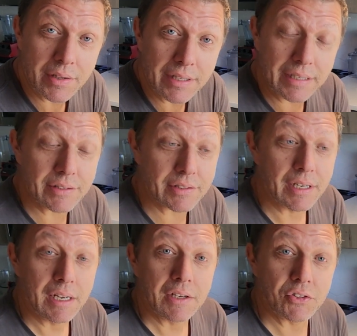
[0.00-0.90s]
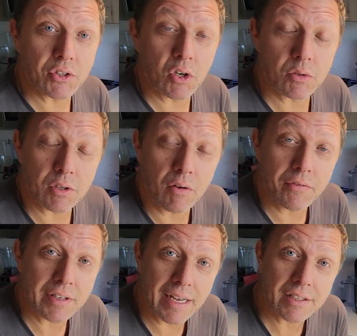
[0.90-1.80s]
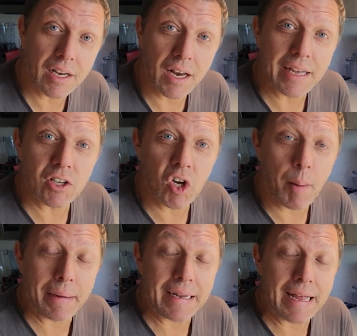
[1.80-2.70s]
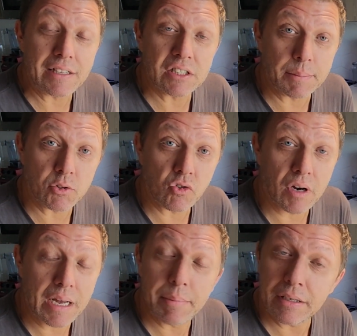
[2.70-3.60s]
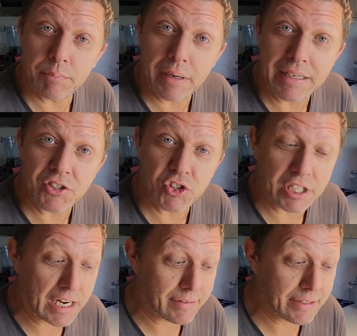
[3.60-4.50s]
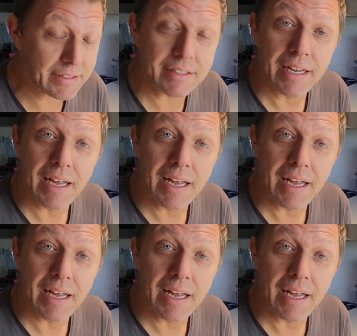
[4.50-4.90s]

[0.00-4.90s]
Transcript: this. So don't forget to like, comment and subscribe, and please share it.